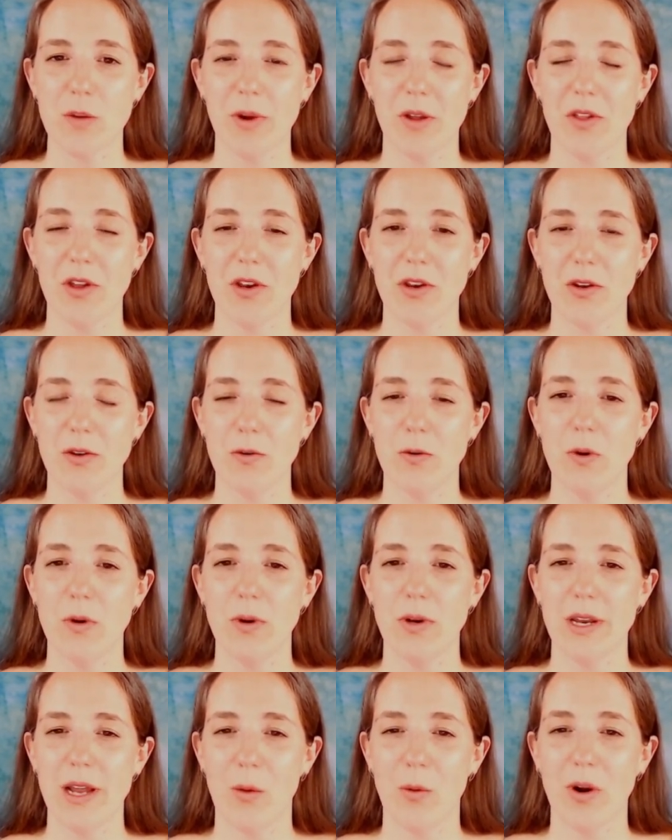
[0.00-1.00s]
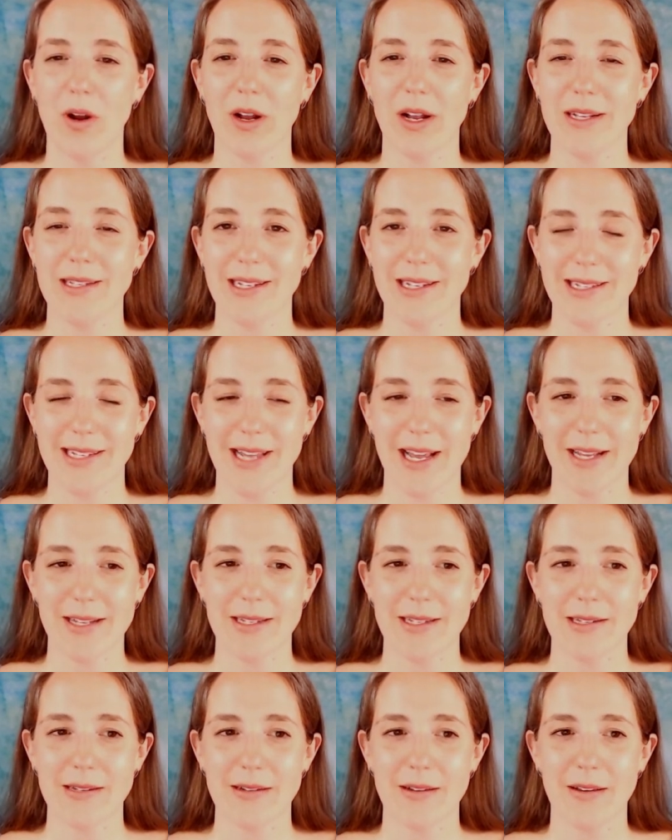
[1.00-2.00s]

on the new network a success.